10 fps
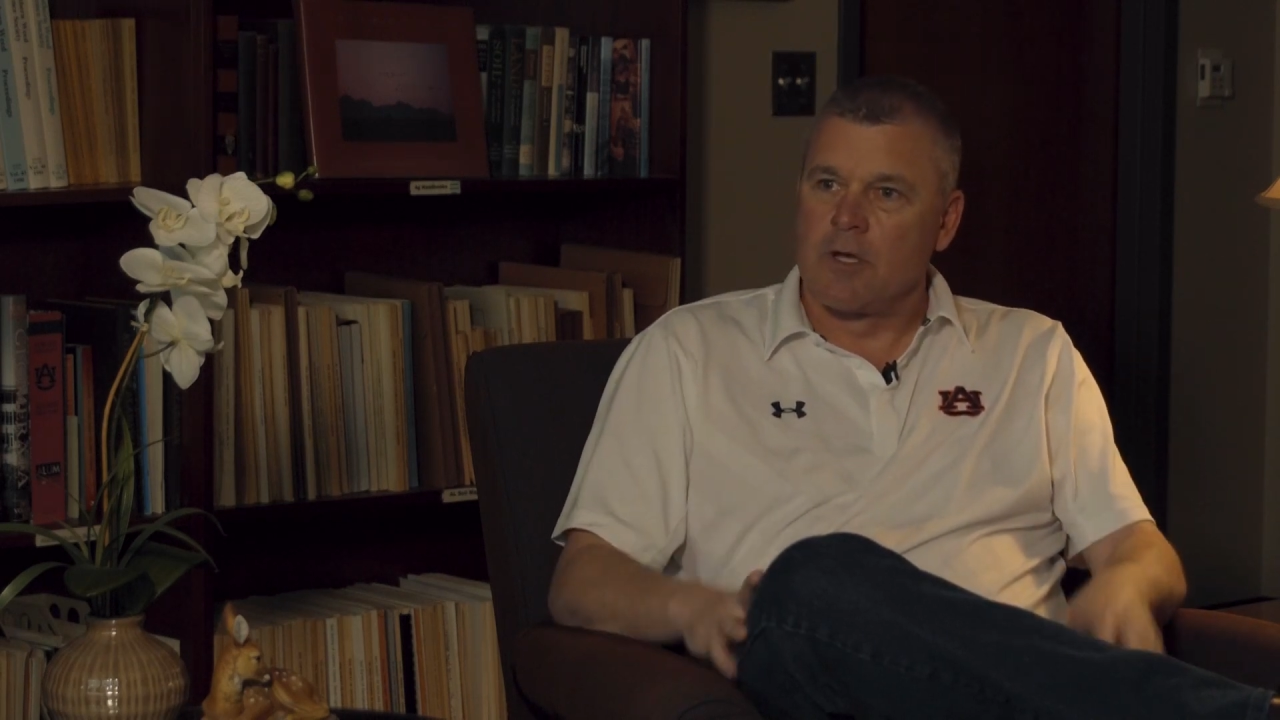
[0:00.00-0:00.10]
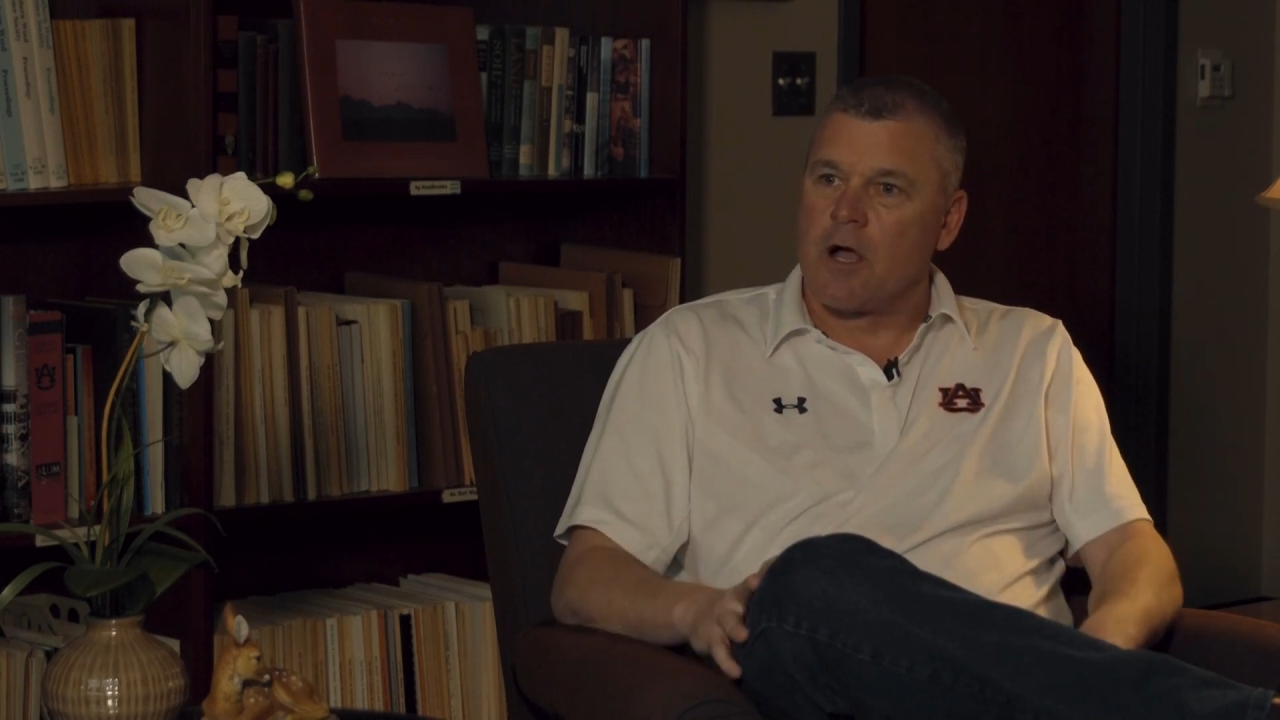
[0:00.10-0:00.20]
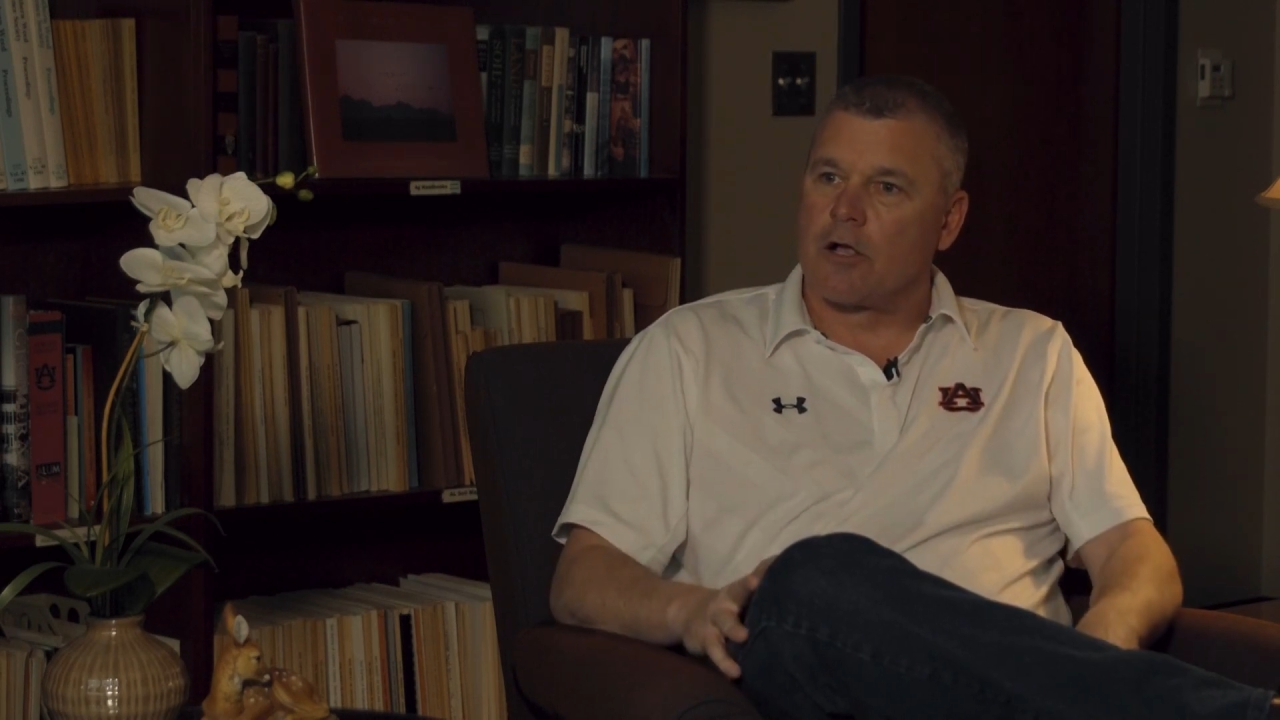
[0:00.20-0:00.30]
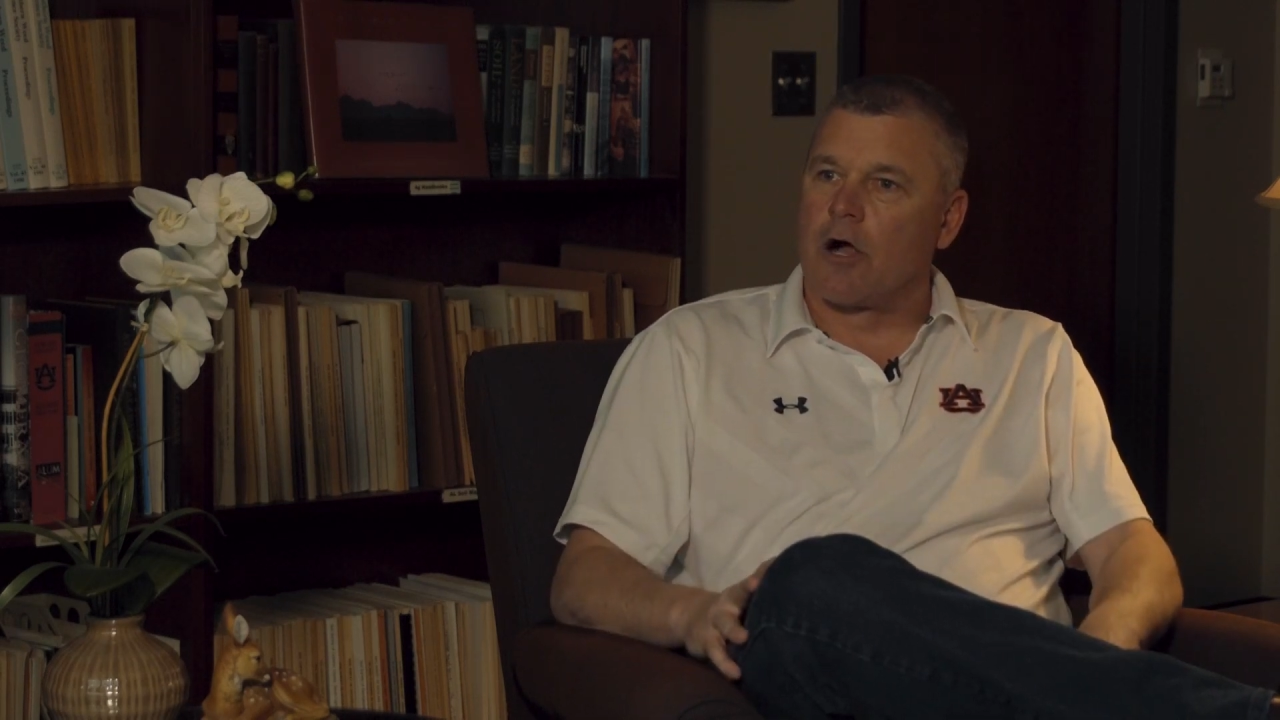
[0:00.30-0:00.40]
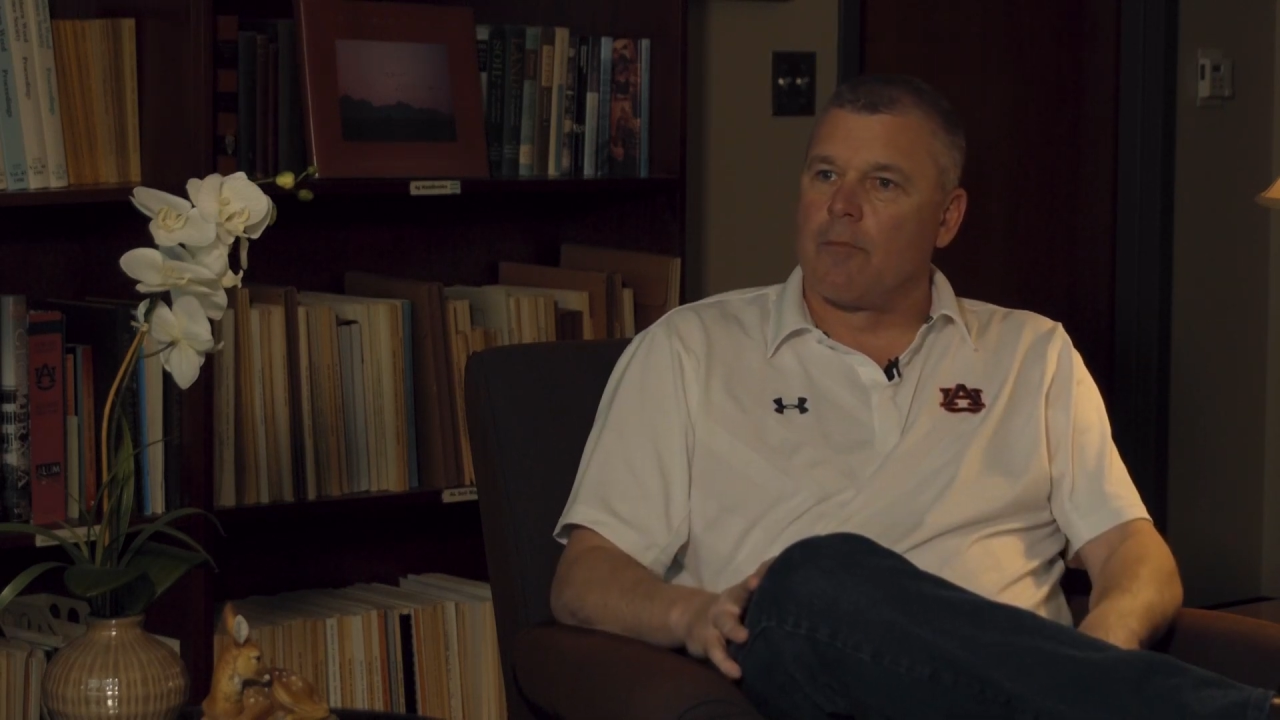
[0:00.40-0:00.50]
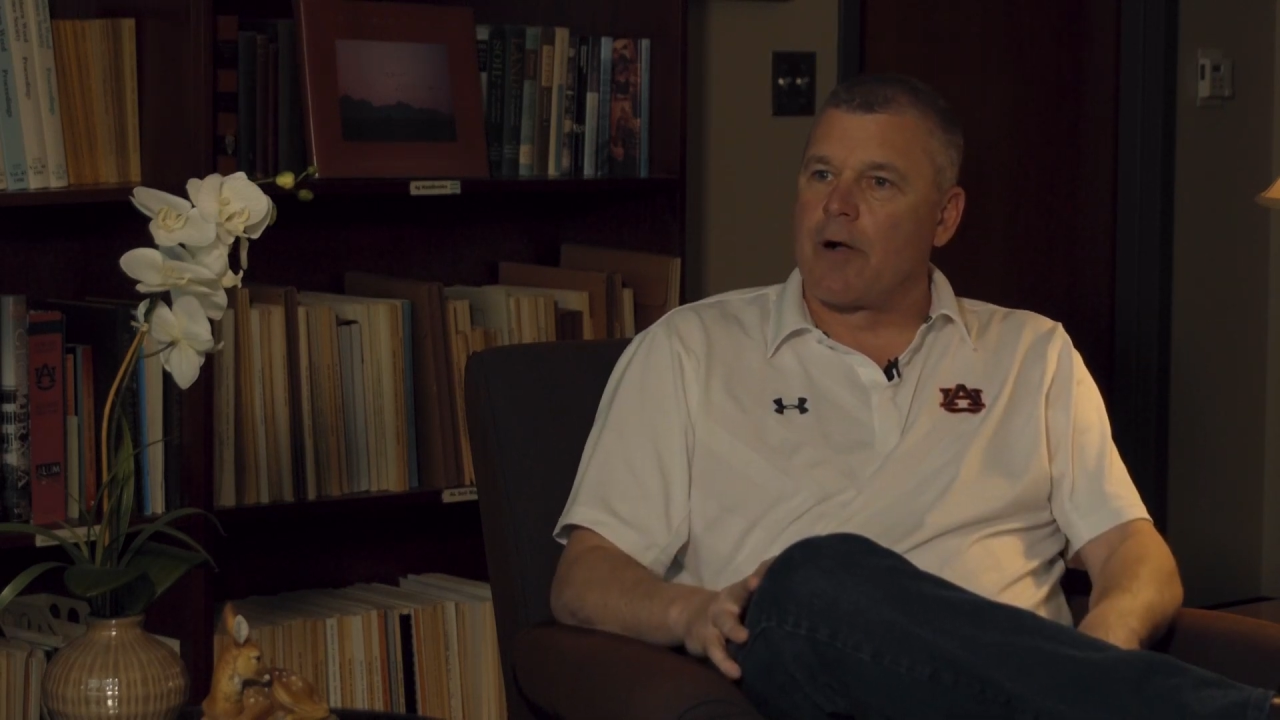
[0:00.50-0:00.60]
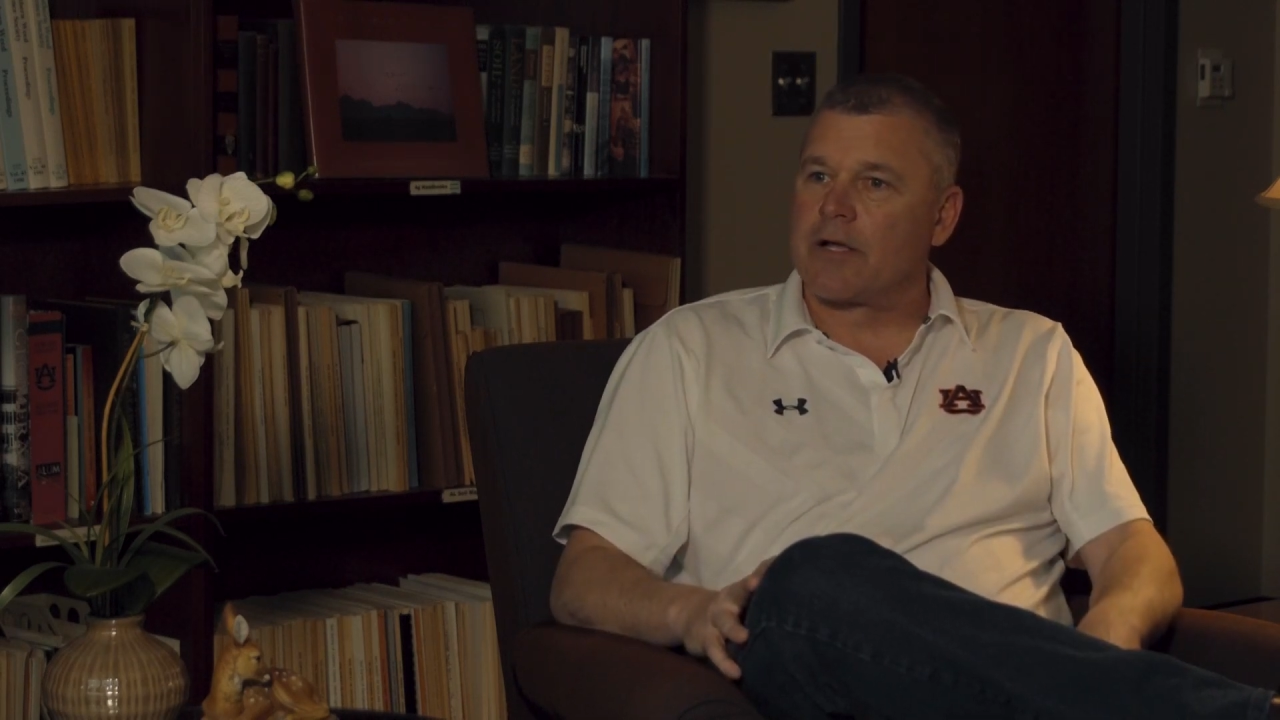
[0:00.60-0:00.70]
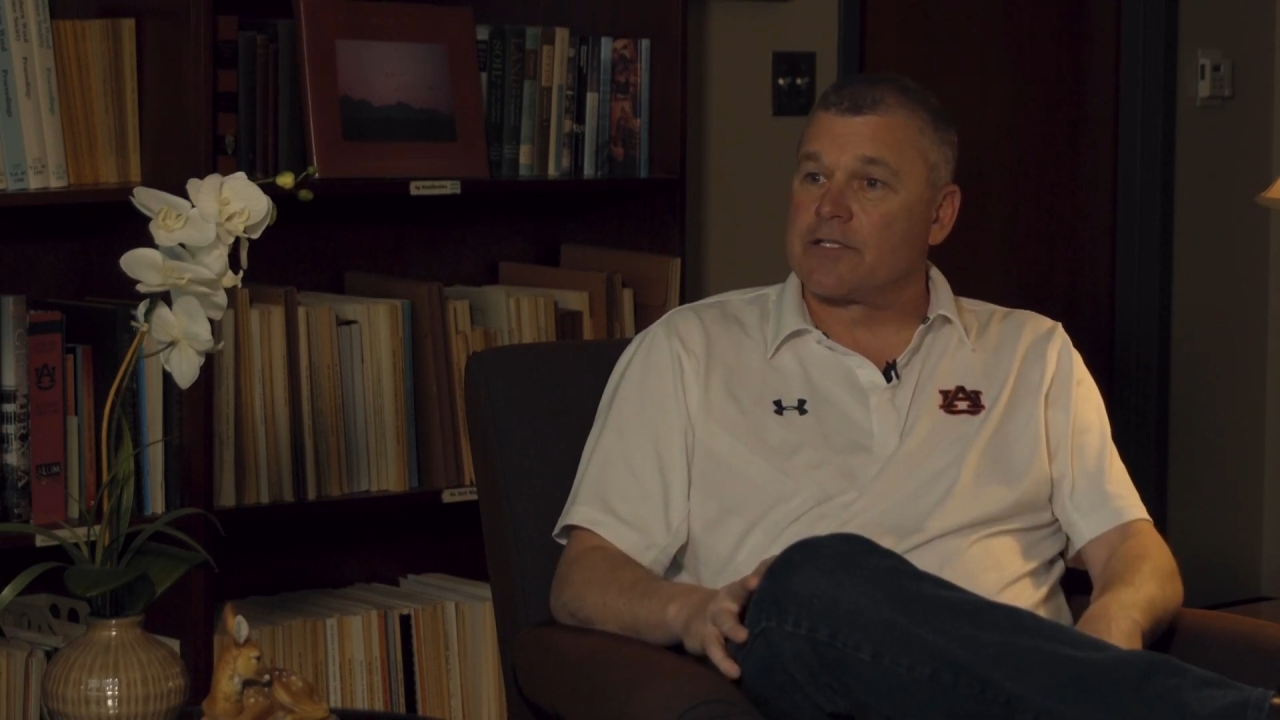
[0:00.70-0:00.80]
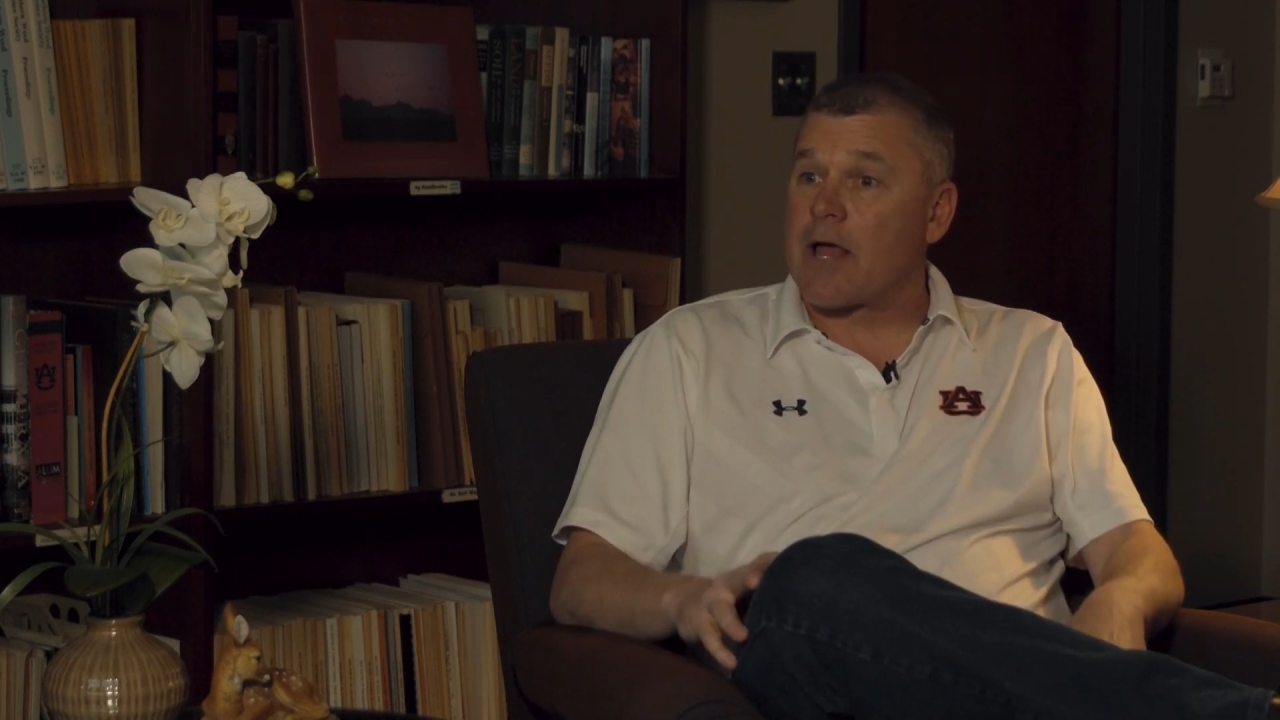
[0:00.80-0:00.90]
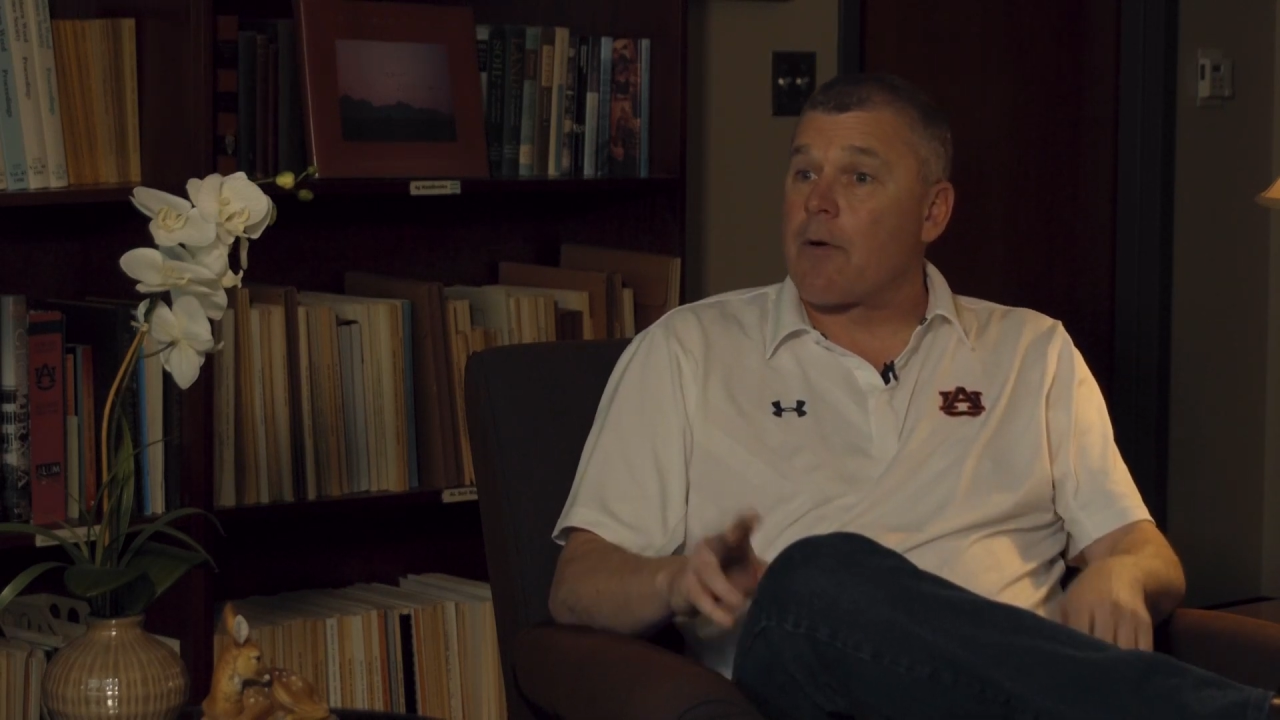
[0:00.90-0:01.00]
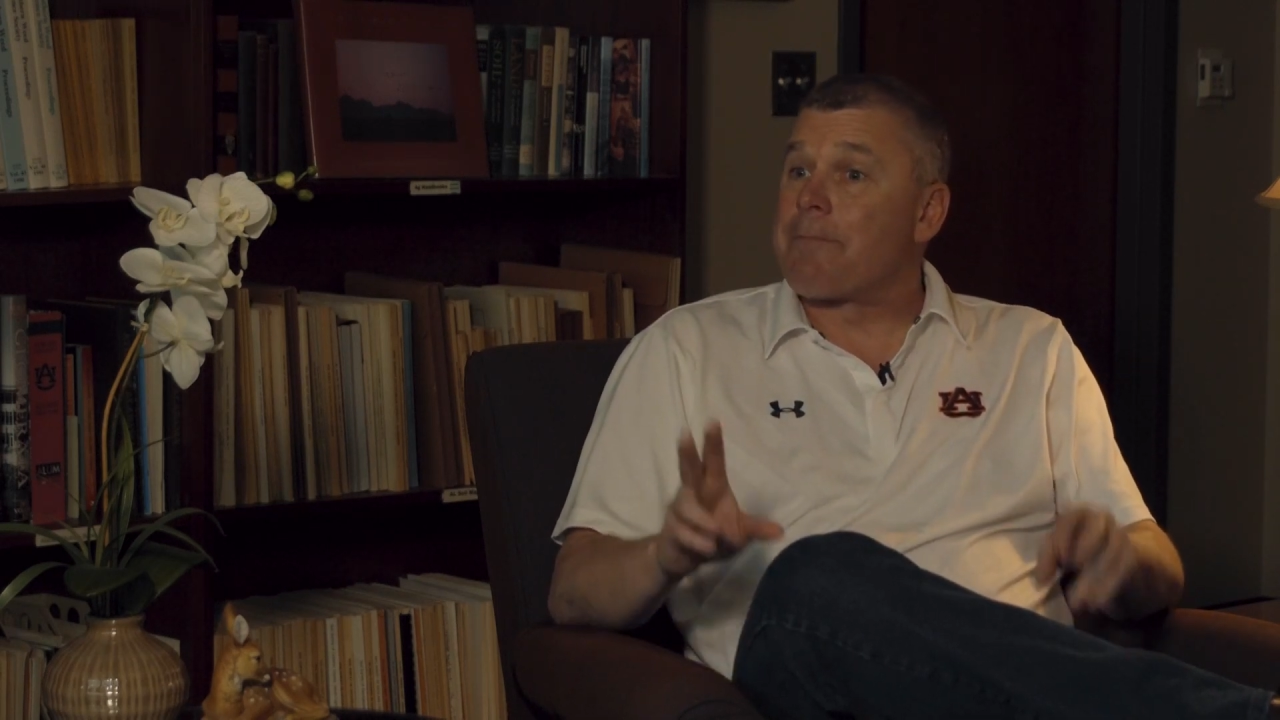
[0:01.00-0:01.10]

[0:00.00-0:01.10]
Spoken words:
a cull buck is now